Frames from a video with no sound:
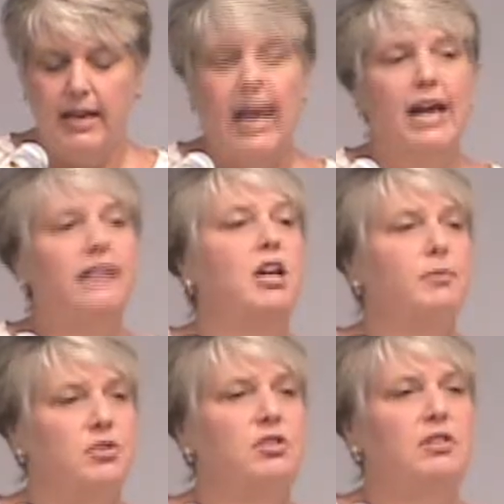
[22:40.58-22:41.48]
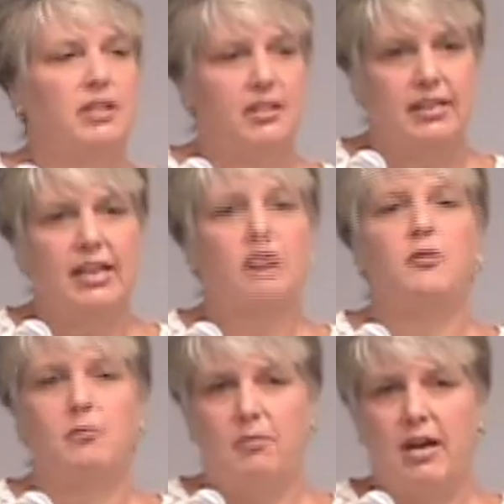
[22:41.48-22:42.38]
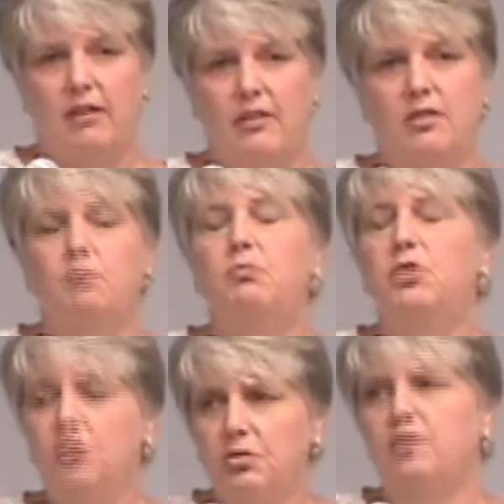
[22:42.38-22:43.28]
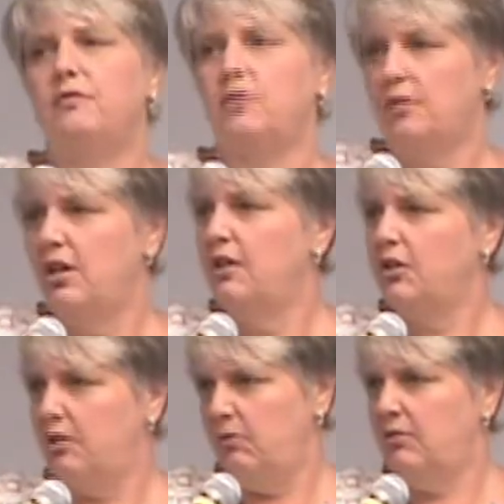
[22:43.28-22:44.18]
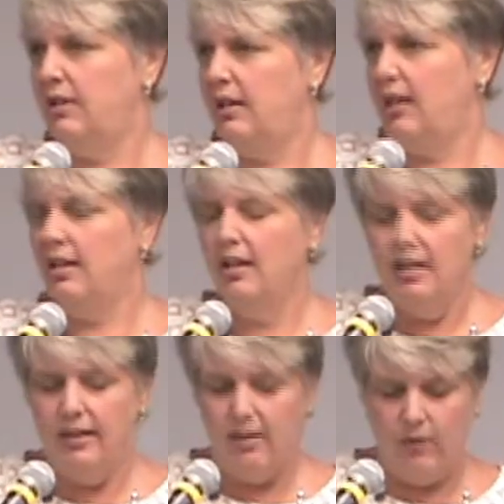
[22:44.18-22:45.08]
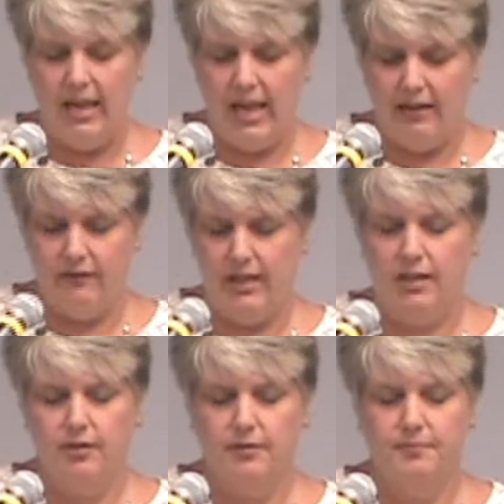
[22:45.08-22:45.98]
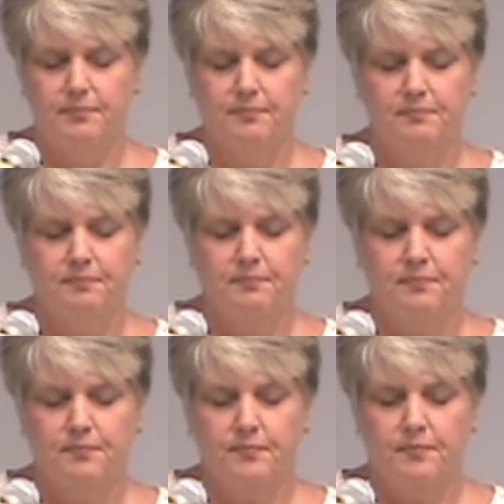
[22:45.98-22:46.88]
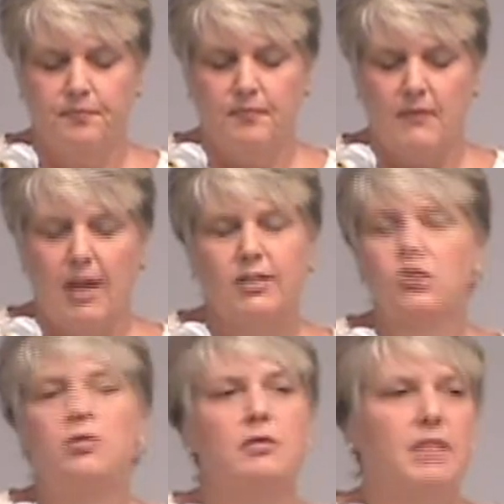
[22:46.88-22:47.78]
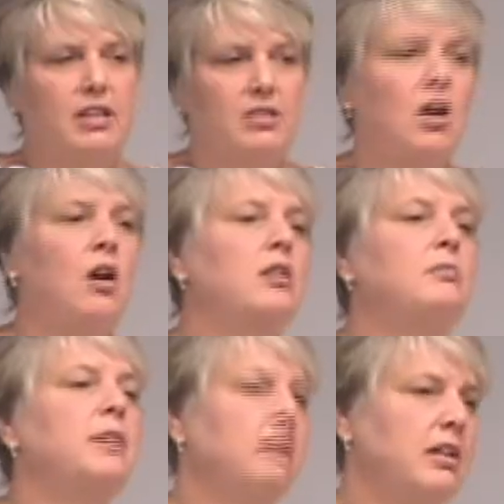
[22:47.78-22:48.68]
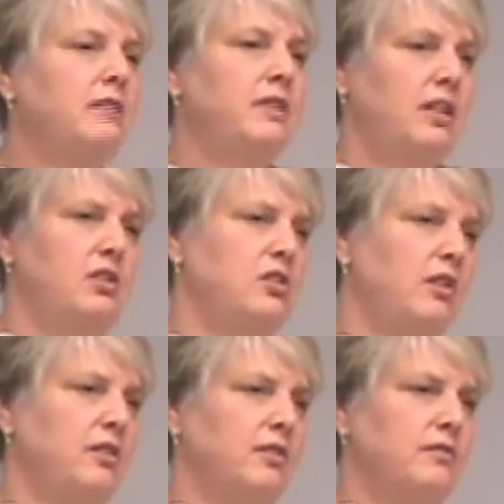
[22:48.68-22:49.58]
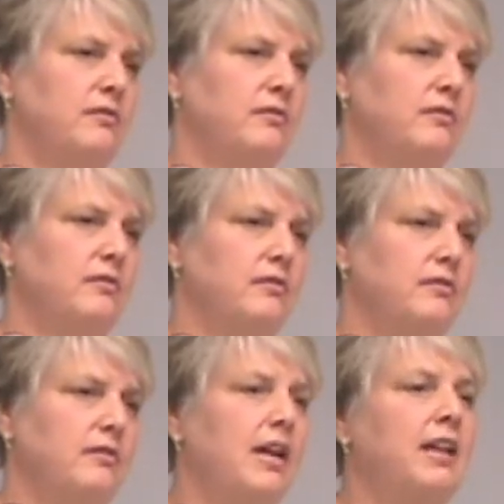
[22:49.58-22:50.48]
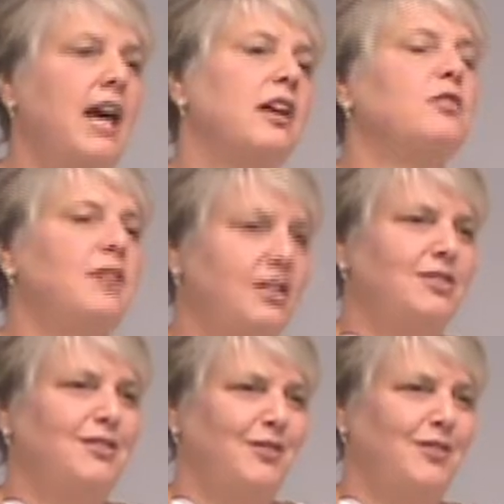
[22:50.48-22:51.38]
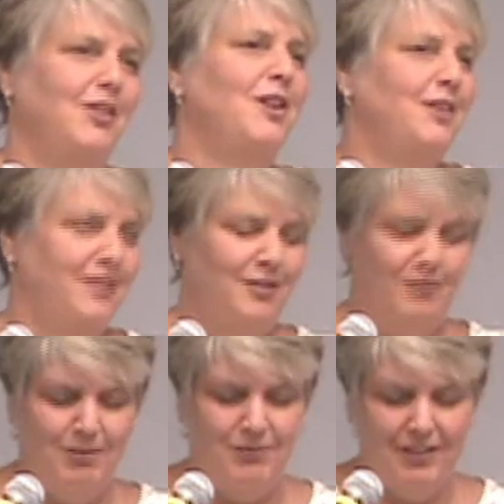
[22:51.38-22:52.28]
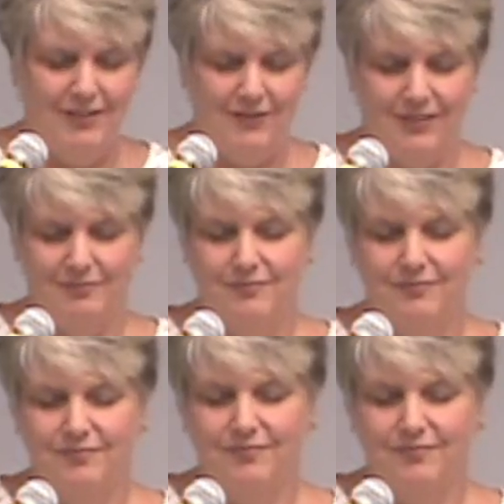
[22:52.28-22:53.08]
And I had the opportunity to tell them about this beautiful community that we have here. I told them that it's all about loving each other and adoration of the God that we believe in.